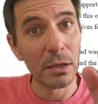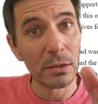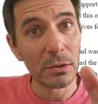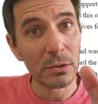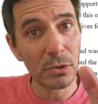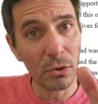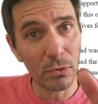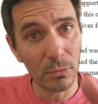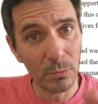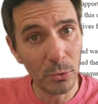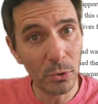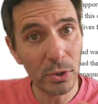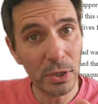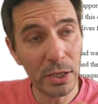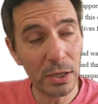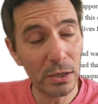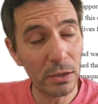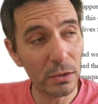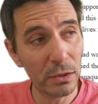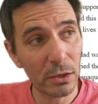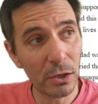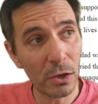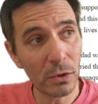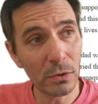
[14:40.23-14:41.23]
So I'm looking
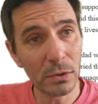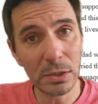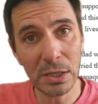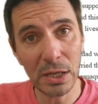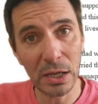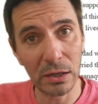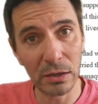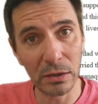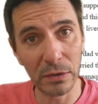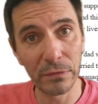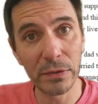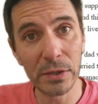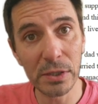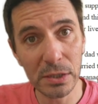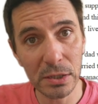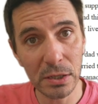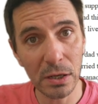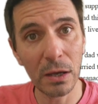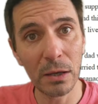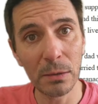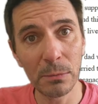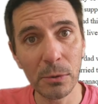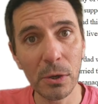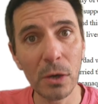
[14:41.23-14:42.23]
at the content of the
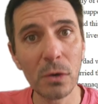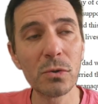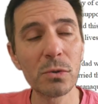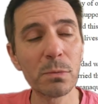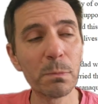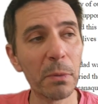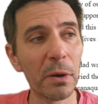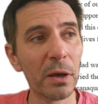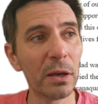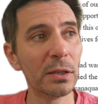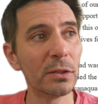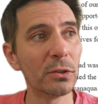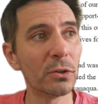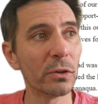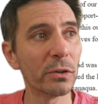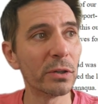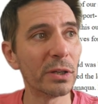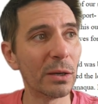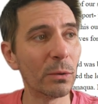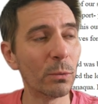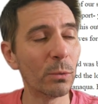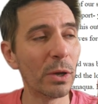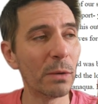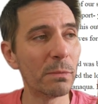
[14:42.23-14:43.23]

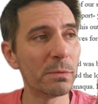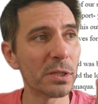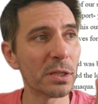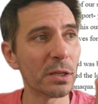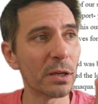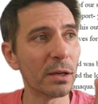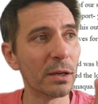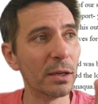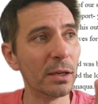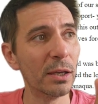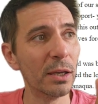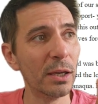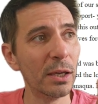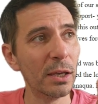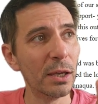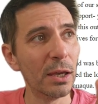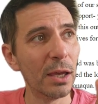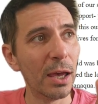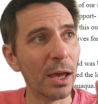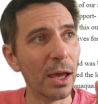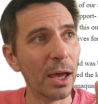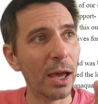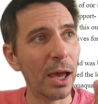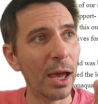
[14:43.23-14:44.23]
timegoesby.net website,
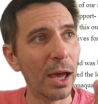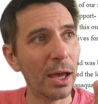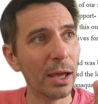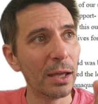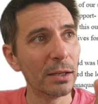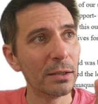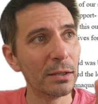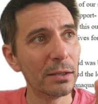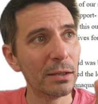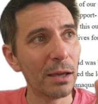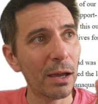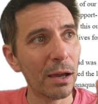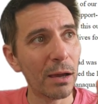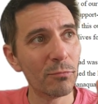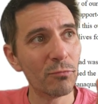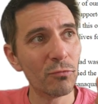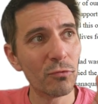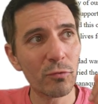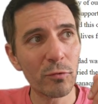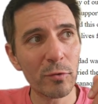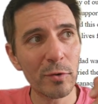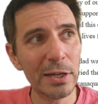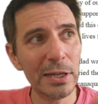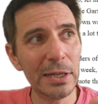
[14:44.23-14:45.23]
and
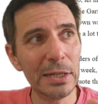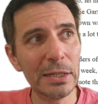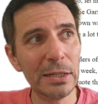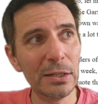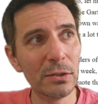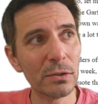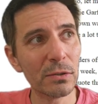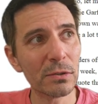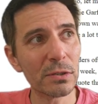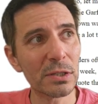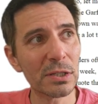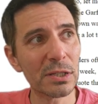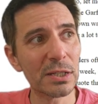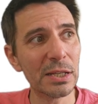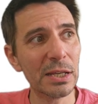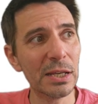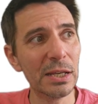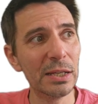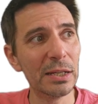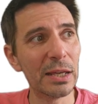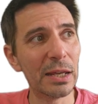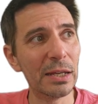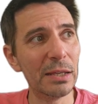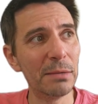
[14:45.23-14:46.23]
I'm really not
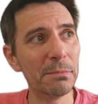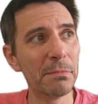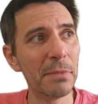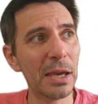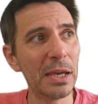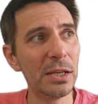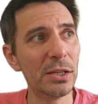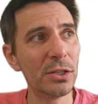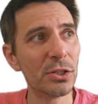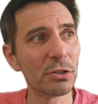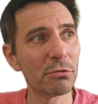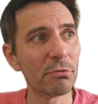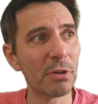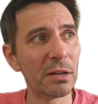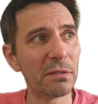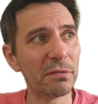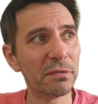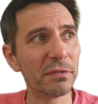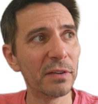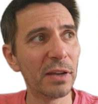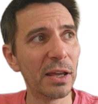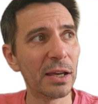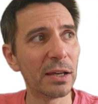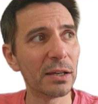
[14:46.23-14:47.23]
seeing any major red
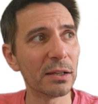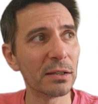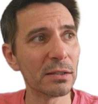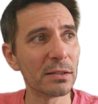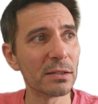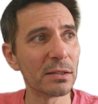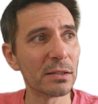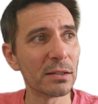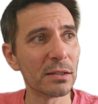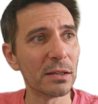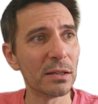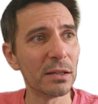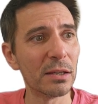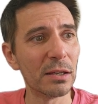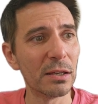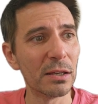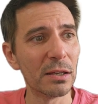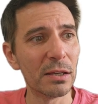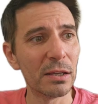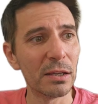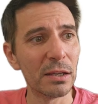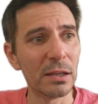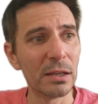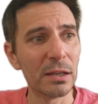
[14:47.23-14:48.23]
flags.
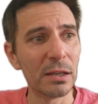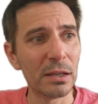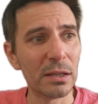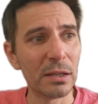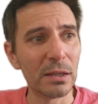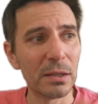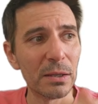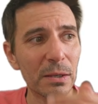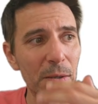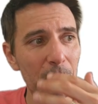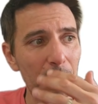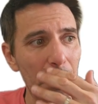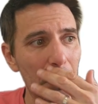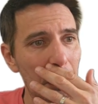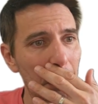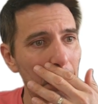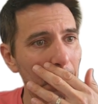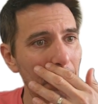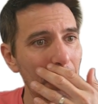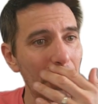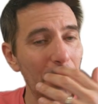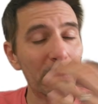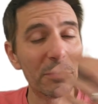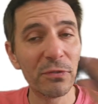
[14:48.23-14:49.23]

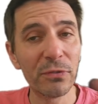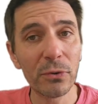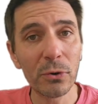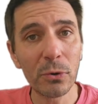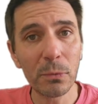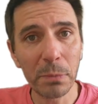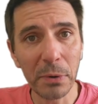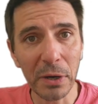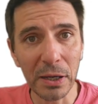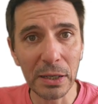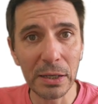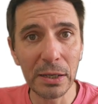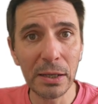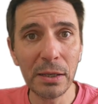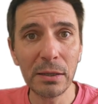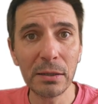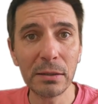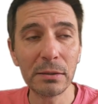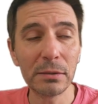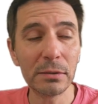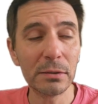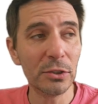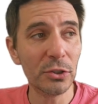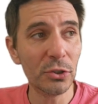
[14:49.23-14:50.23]
Now, before buying
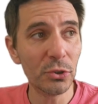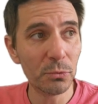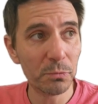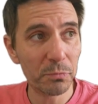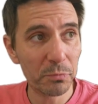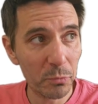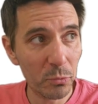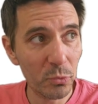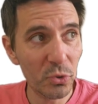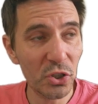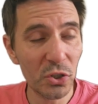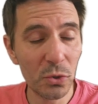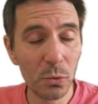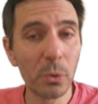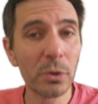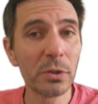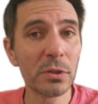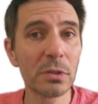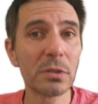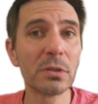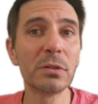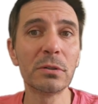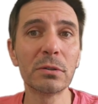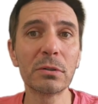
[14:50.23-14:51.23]
it, you'd
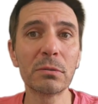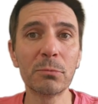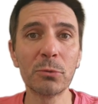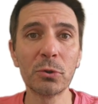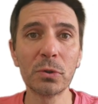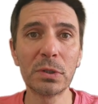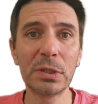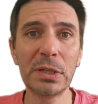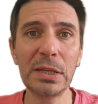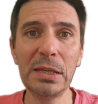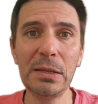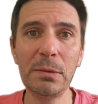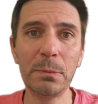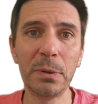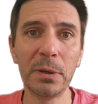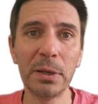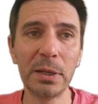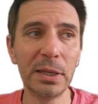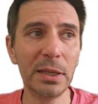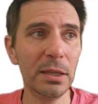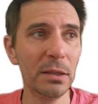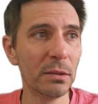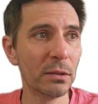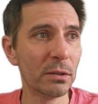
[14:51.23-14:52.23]
want to look more
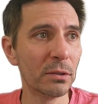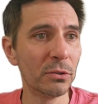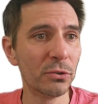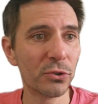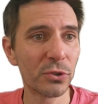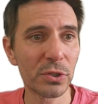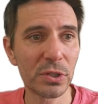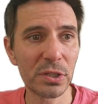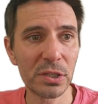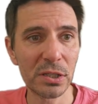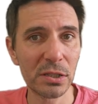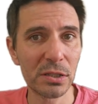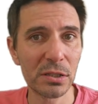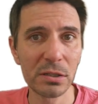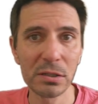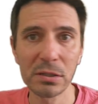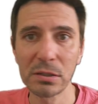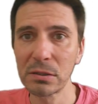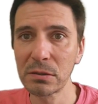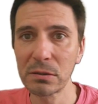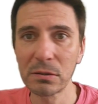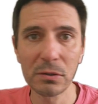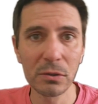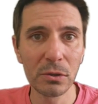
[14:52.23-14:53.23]
deeply than just
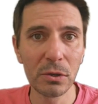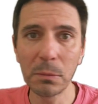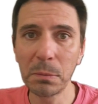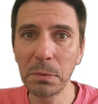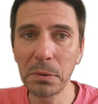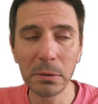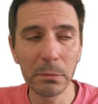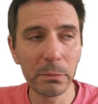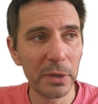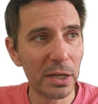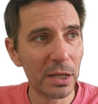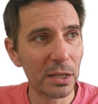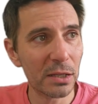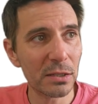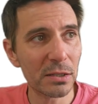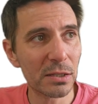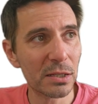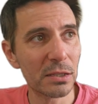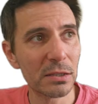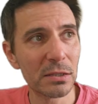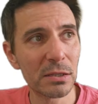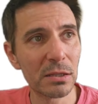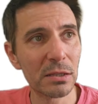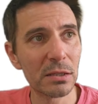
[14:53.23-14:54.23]
this couple of minutes
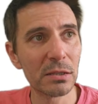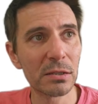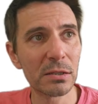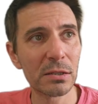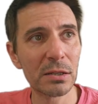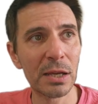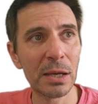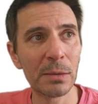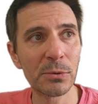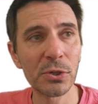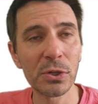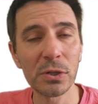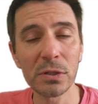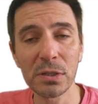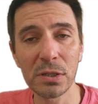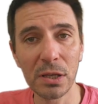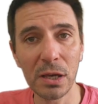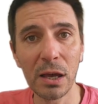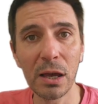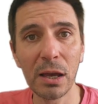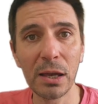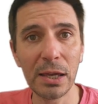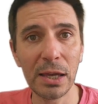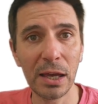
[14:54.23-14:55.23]
into the snapshots
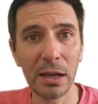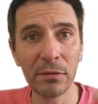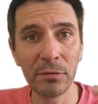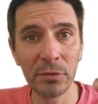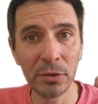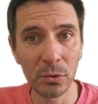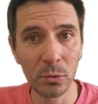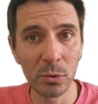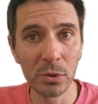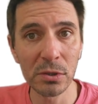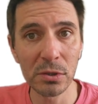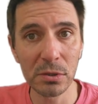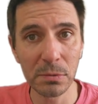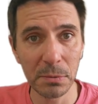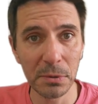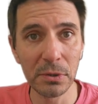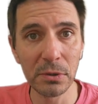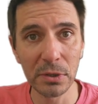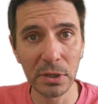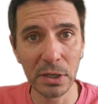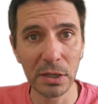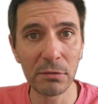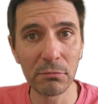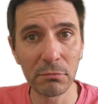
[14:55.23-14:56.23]
that I have, you'd want to be
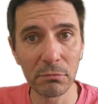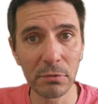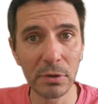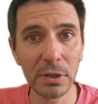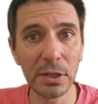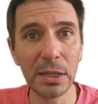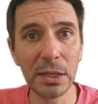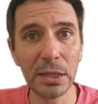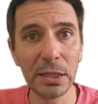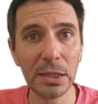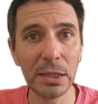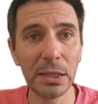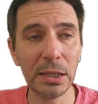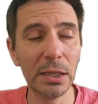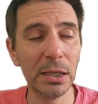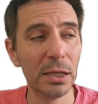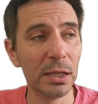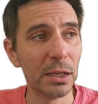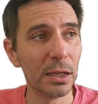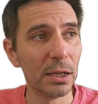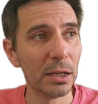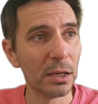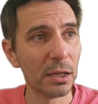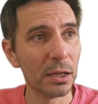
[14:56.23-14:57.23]
looking really
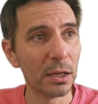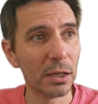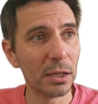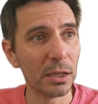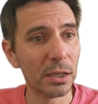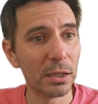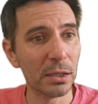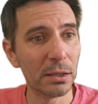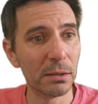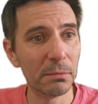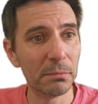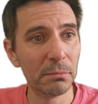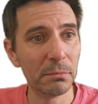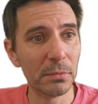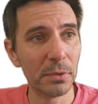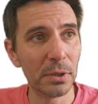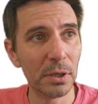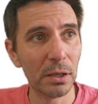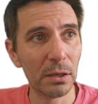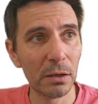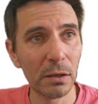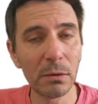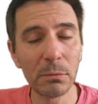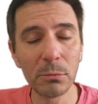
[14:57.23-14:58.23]
a
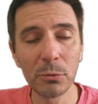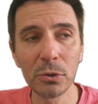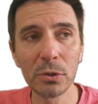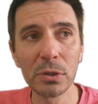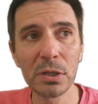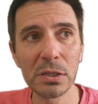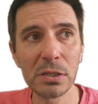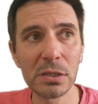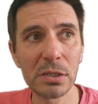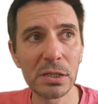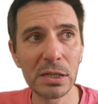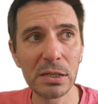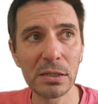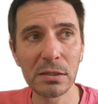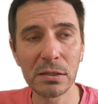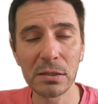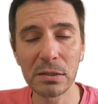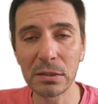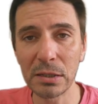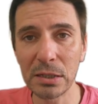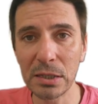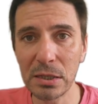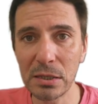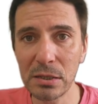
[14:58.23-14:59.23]
lot more
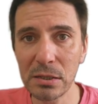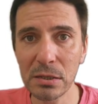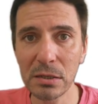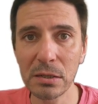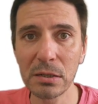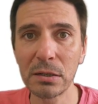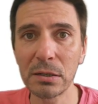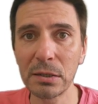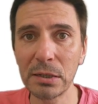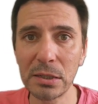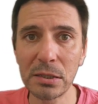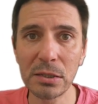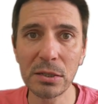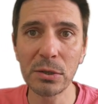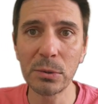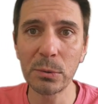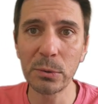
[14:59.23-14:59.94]
consistently, certainly 2